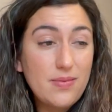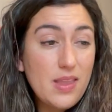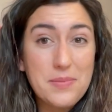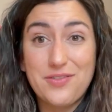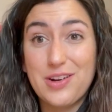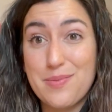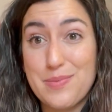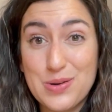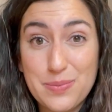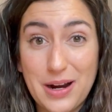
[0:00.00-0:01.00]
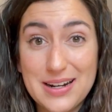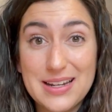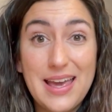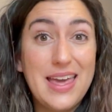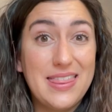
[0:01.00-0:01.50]
But for the most part,
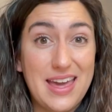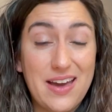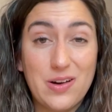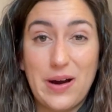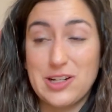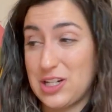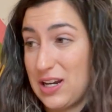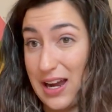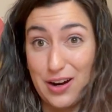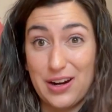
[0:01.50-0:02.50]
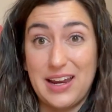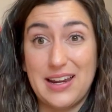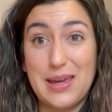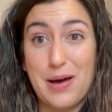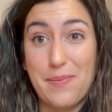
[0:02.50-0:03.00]
they have a question, I hurry an
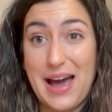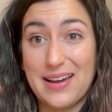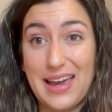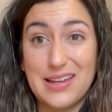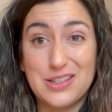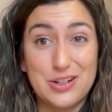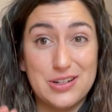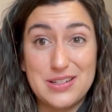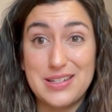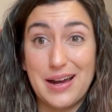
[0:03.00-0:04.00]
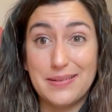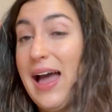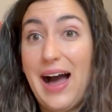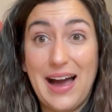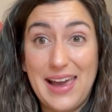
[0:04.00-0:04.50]
email back, answered, done.
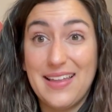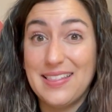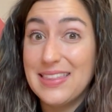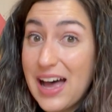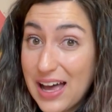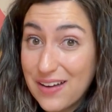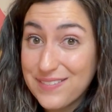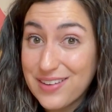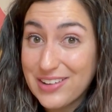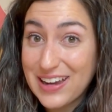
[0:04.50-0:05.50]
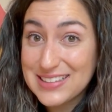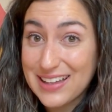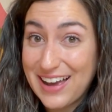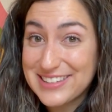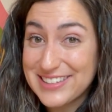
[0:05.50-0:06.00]
I love the flex
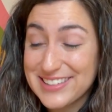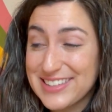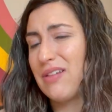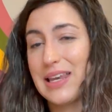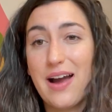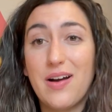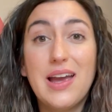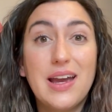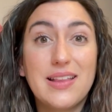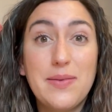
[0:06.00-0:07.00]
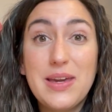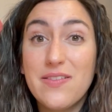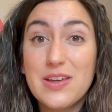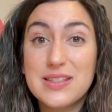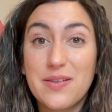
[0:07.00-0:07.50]
classes. Now, let me give
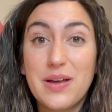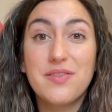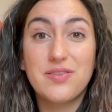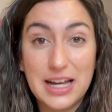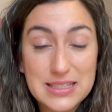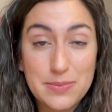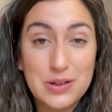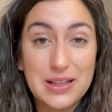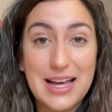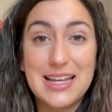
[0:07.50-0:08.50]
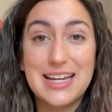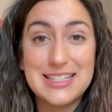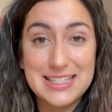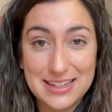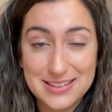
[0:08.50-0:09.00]
you some flexible class
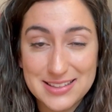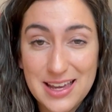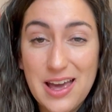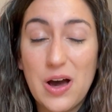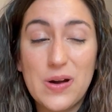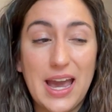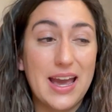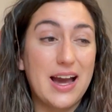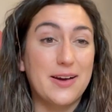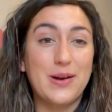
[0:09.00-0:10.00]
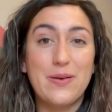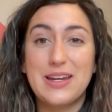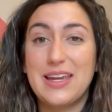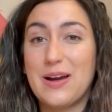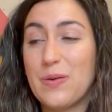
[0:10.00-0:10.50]
ideas. Okay, a great one
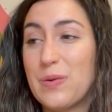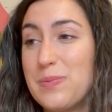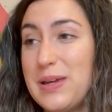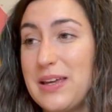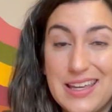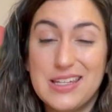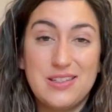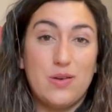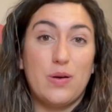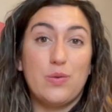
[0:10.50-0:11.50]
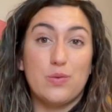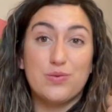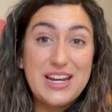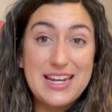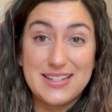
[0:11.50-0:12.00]
here would be, so
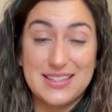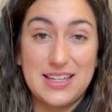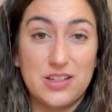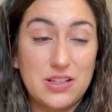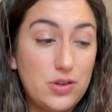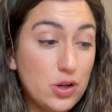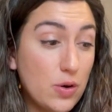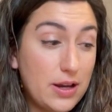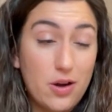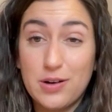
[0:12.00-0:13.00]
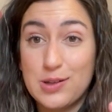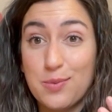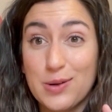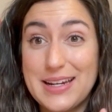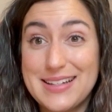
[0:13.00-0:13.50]
reading skills. If you're going over some
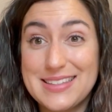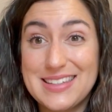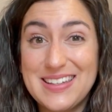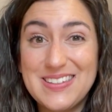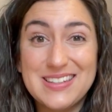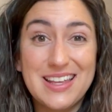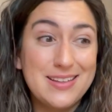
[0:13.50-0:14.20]
reading skills,